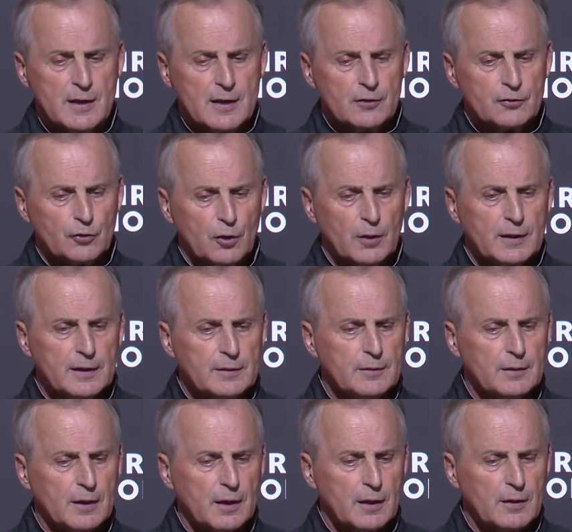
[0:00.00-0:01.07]

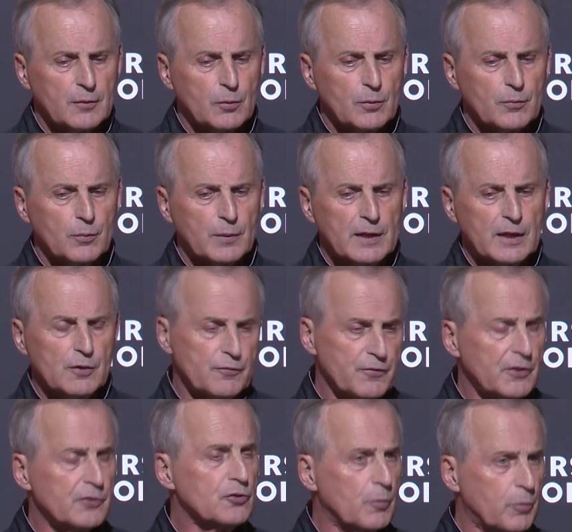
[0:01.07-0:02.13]
certainly uh, we need a
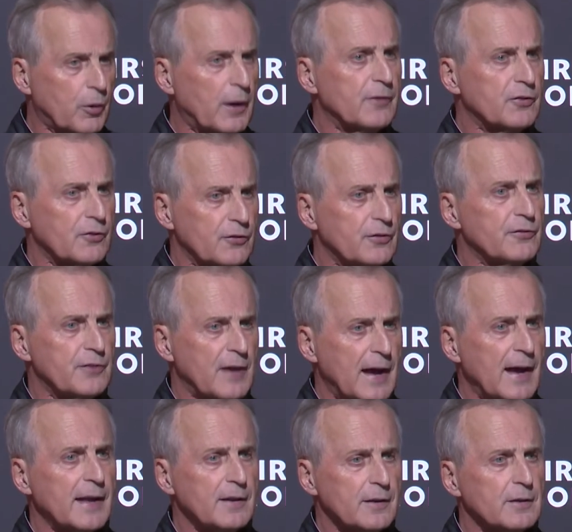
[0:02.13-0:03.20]
physical presence
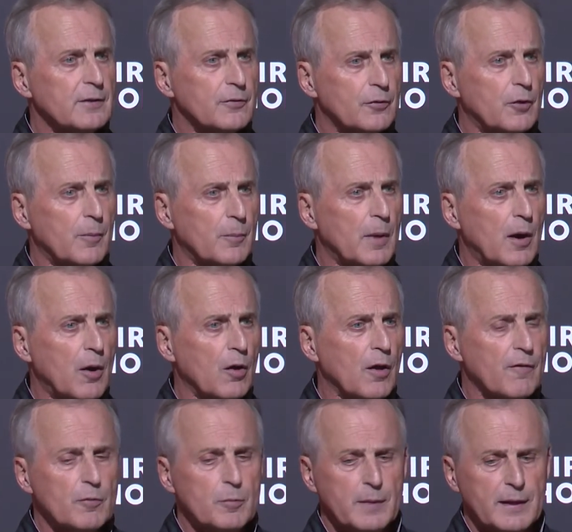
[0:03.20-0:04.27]
inside from all
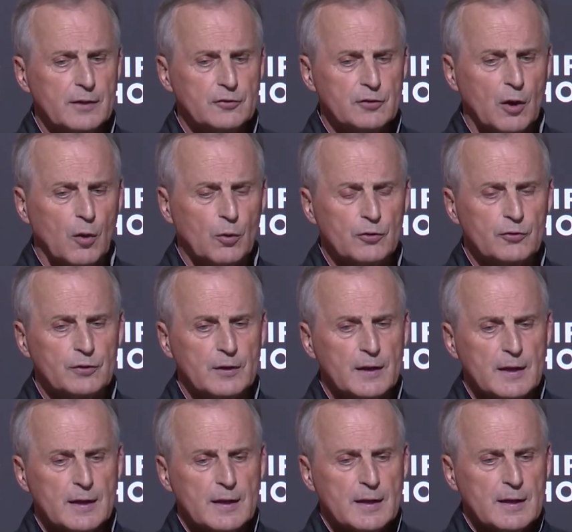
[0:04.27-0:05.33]
of them. And Jonas
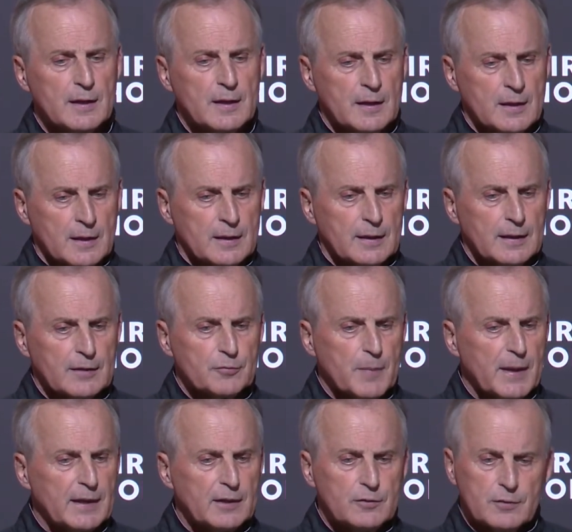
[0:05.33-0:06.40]
has
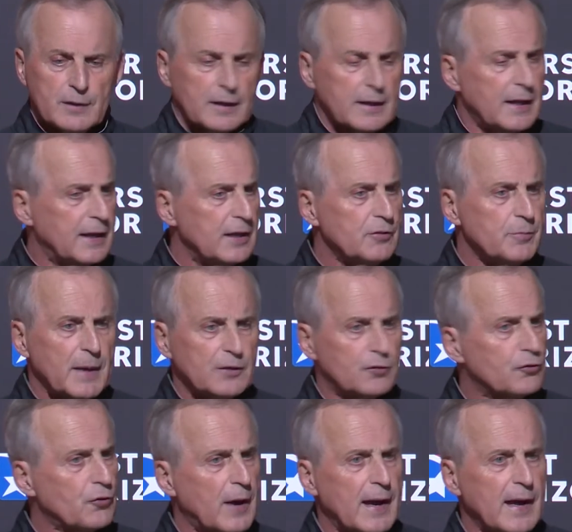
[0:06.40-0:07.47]
made again he's made
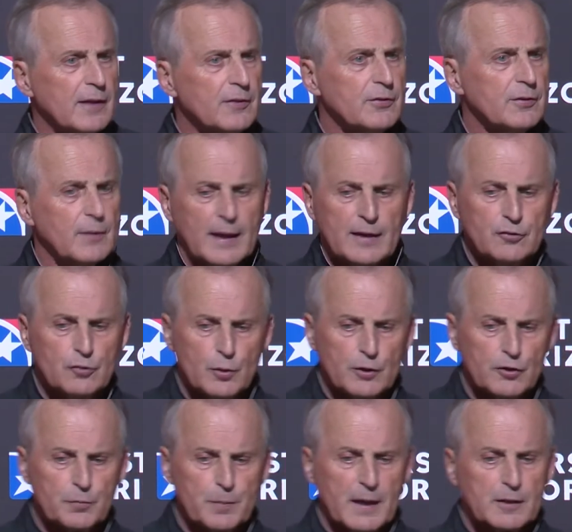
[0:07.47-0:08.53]
strides as you would
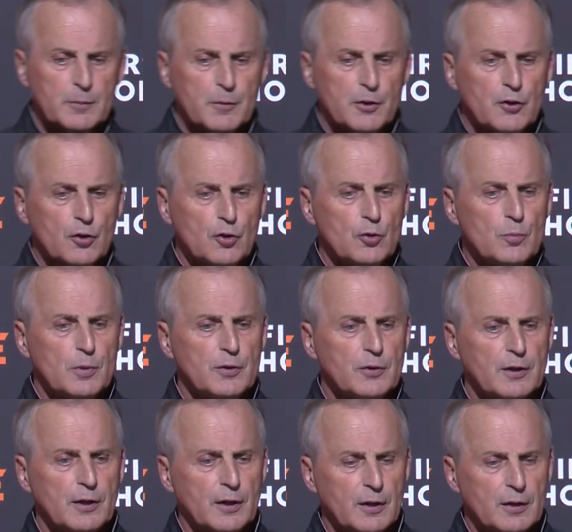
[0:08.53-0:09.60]
expect him to do
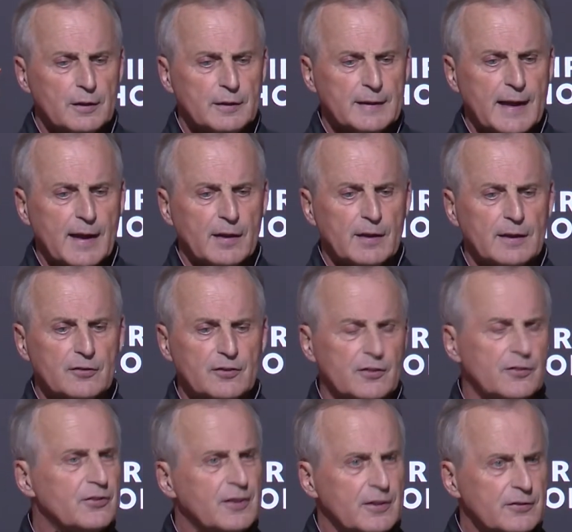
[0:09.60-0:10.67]
but uh, now it's
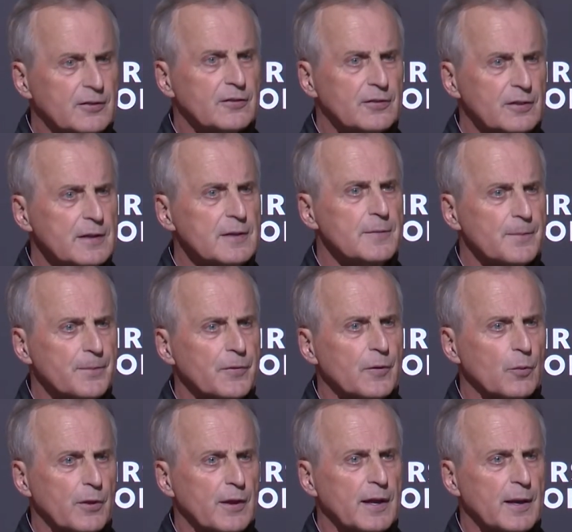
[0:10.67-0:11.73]
consistency
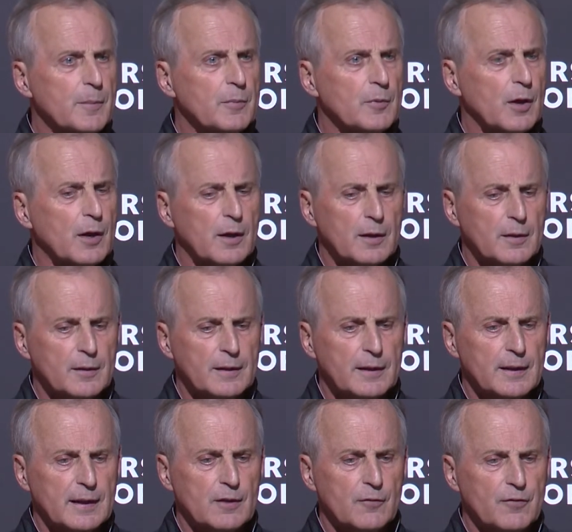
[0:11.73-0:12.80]
with him uh,
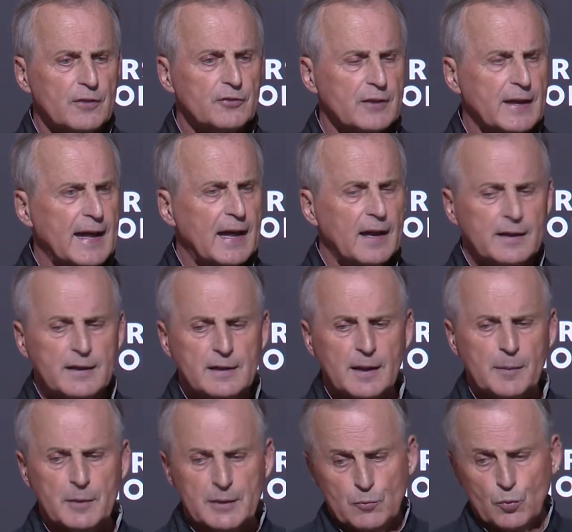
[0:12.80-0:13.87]
and the physicality
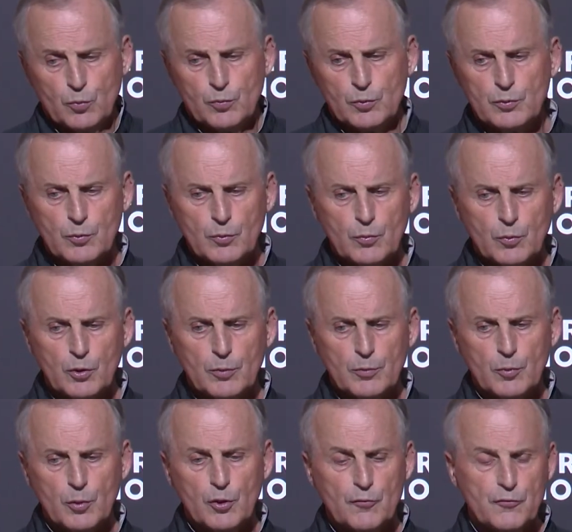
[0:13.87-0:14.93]
i mean we're,
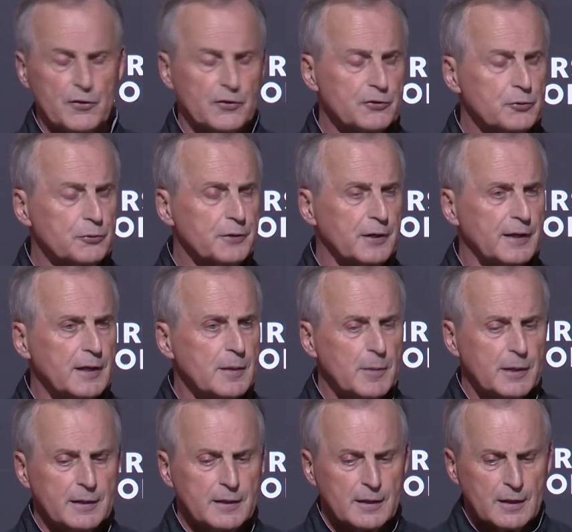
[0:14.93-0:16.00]
we're a physical team
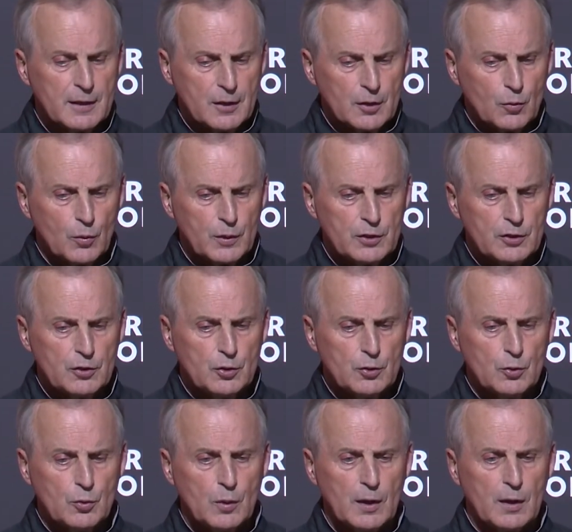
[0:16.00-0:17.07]
and when
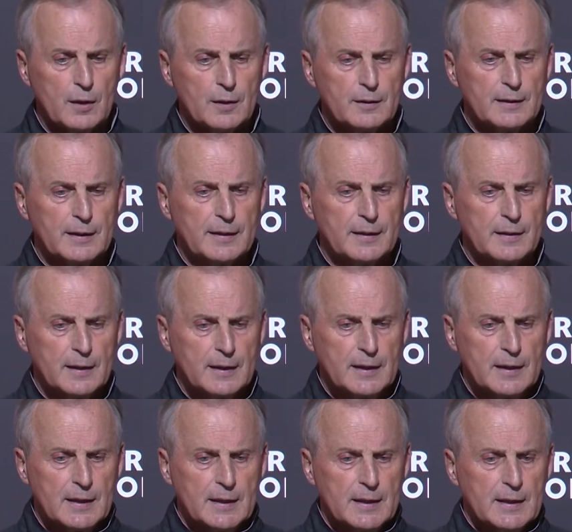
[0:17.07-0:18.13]
you uh, and
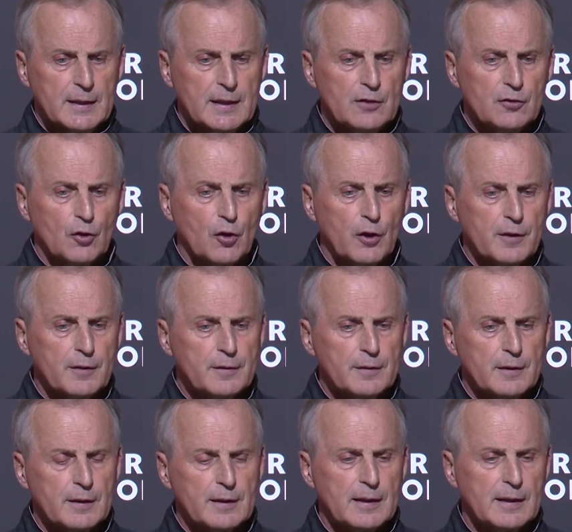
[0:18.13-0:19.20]
he's
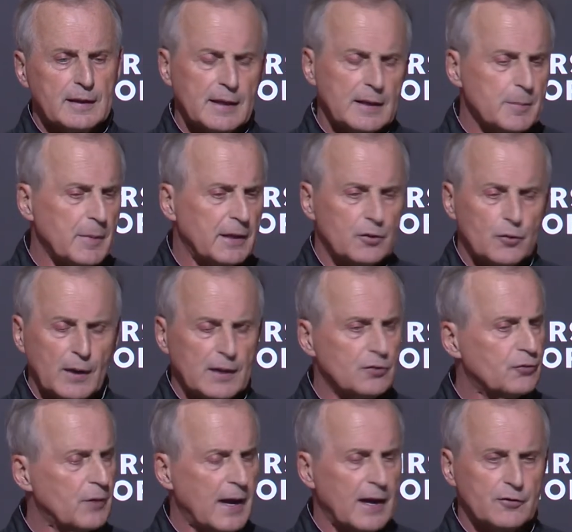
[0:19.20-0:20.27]
learning. He, he, made great
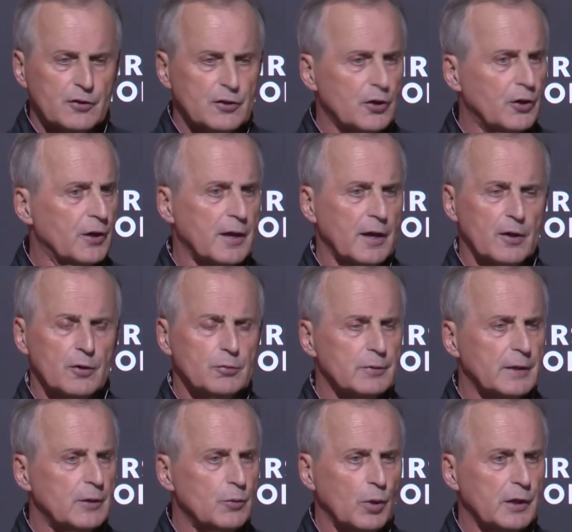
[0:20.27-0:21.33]
strides a year ago.
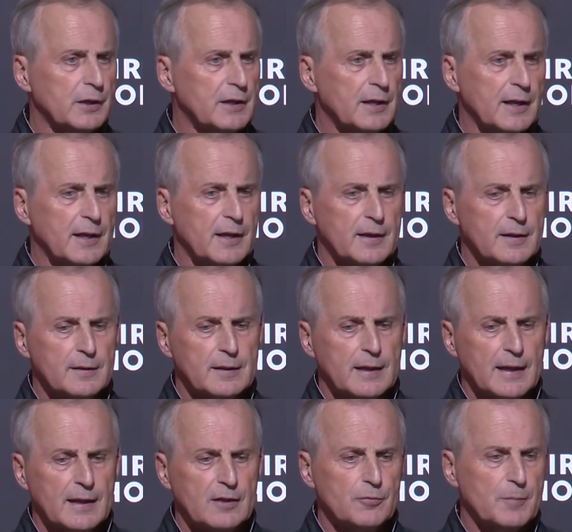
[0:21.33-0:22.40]
He really did, and
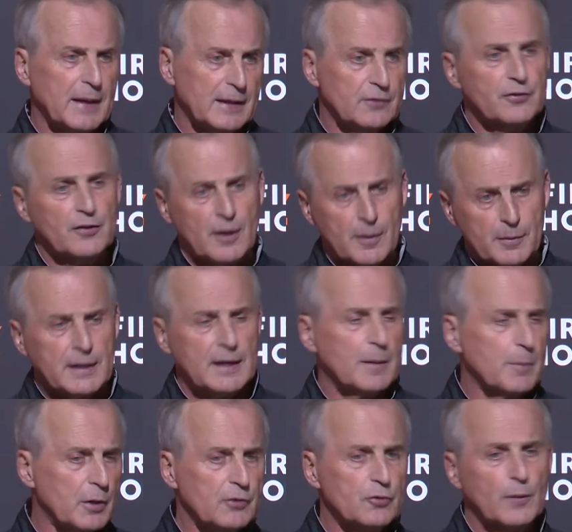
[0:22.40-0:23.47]
and he's made some
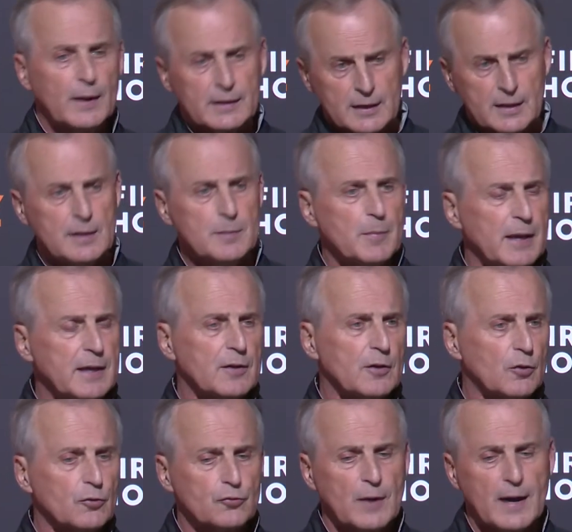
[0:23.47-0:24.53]
again, but he's gonna have to keep making
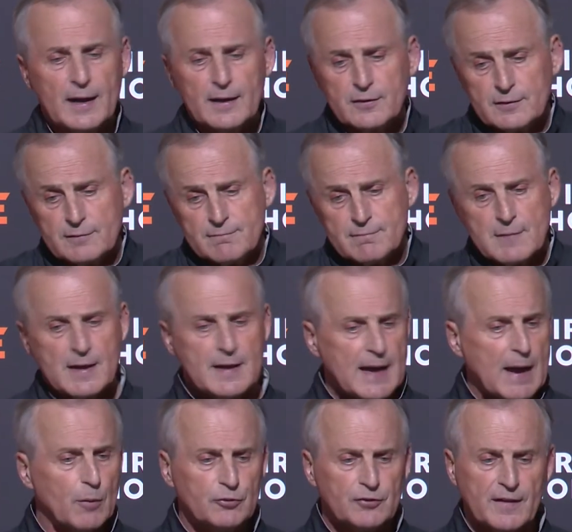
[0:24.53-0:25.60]
those strides. And
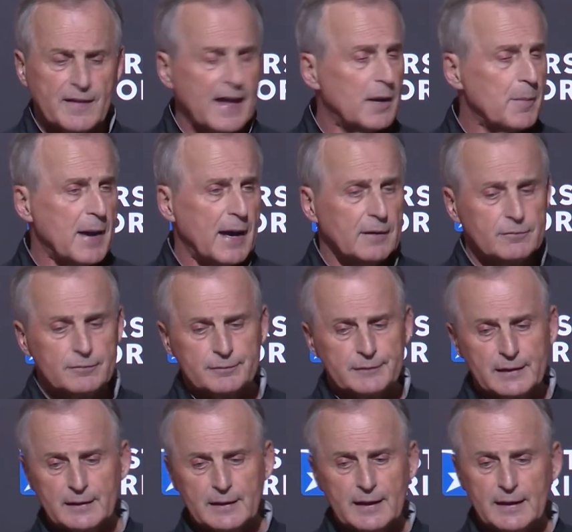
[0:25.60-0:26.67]
I would say that about
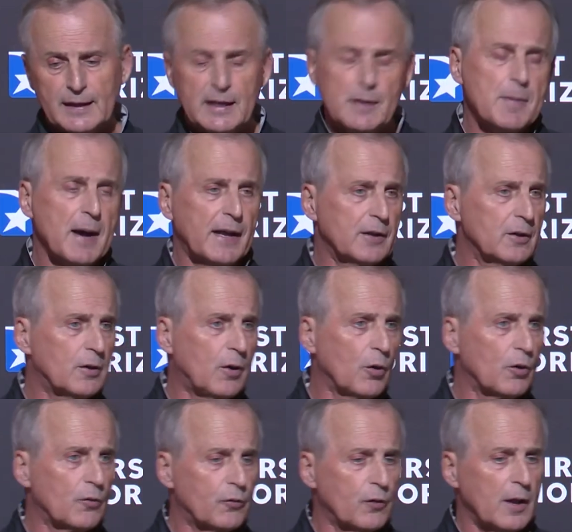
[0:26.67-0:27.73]
anybody
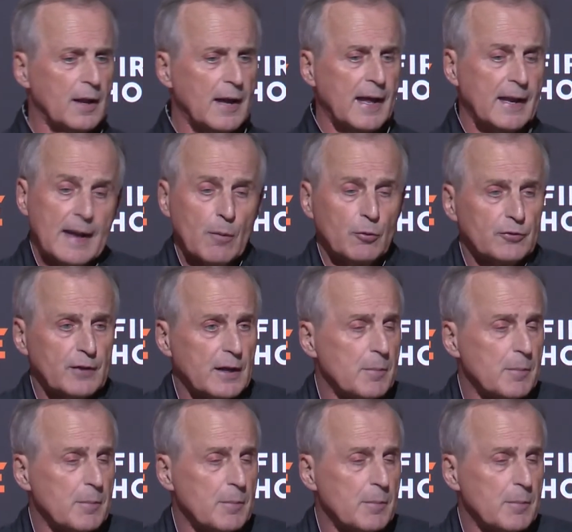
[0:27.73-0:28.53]
on our front line, and I would say it